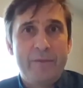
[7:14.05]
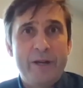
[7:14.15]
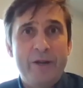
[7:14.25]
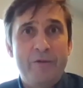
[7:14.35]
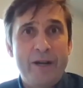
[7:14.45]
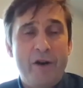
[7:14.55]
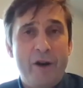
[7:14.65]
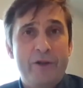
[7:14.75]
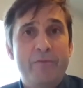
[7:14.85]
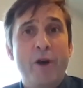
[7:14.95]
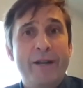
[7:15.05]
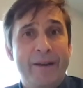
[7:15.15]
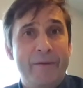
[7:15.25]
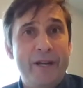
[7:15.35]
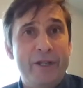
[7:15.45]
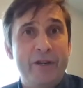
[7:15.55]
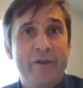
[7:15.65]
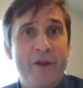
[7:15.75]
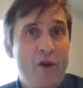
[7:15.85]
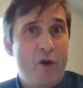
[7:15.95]
I mean, green hydrogen, by
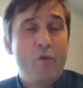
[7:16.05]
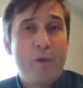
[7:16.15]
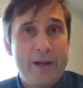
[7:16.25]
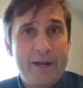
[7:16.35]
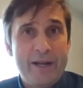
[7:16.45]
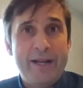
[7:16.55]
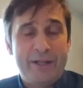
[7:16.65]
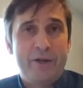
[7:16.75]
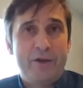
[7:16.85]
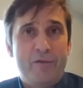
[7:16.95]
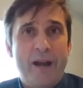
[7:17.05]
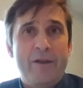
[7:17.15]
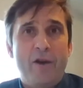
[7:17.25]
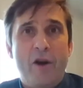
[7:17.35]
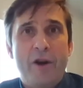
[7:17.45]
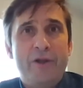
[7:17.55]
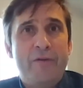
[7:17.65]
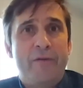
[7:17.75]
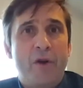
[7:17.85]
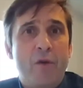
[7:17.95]
definition, we need to create the
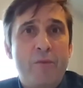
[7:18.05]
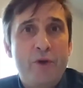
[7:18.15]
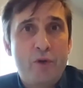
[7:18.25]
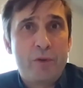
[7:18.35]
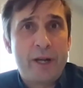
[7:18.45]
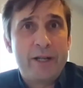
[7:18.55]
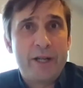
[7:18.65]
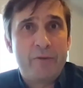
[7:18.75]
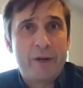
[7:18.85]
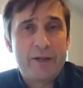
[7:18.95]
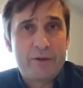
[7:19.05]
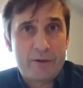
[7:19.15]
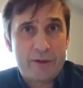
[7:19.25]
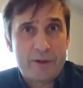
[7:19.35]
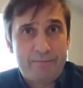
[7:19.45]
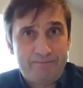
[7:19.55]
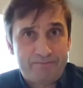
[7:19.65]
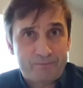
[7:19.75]
hydrogen from renewable energy resources.